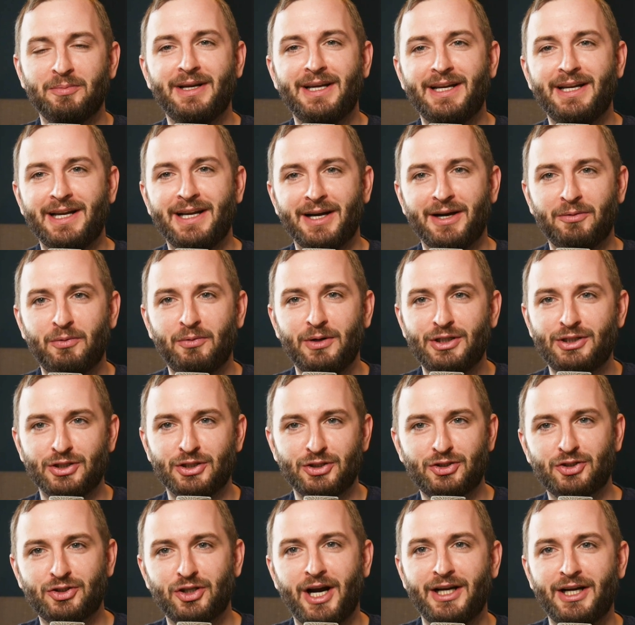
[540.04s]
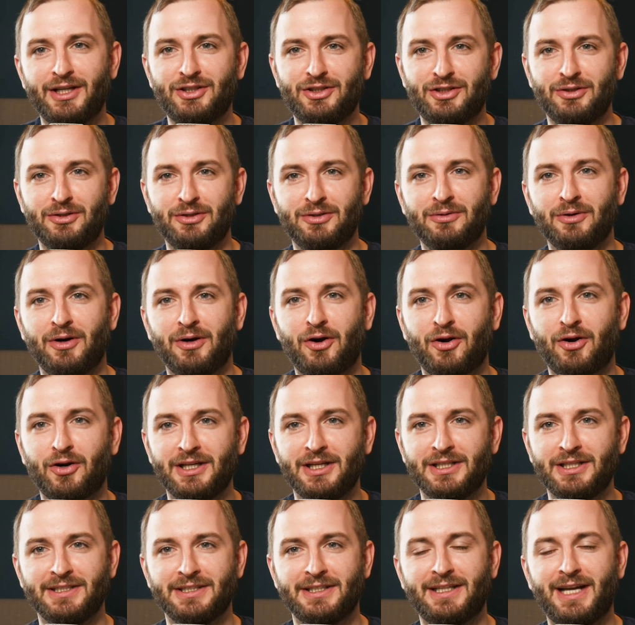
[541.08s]
media. We should try to
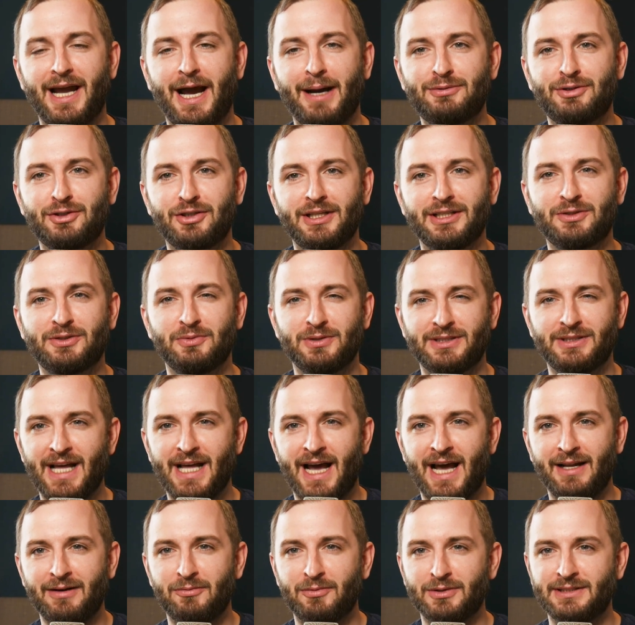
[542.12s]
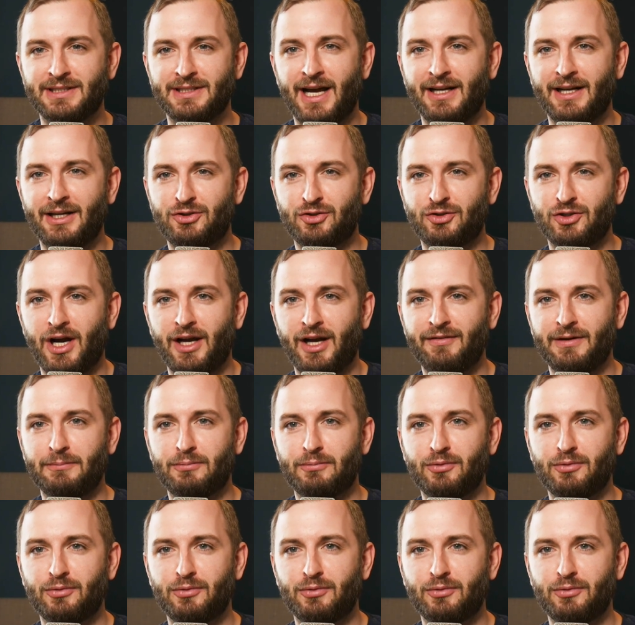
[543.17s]
harness and capture this. Was that was that a driving